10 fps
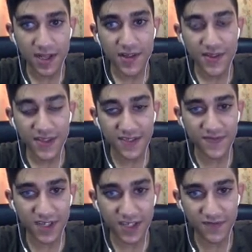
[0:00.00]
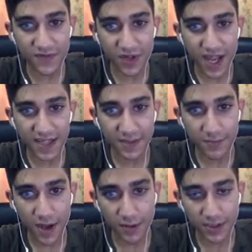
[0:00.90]
Things we need for adding
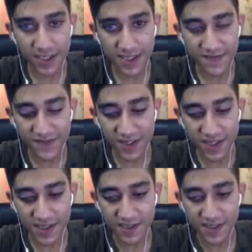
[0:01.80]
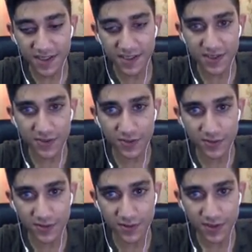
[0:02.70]
Babel is first install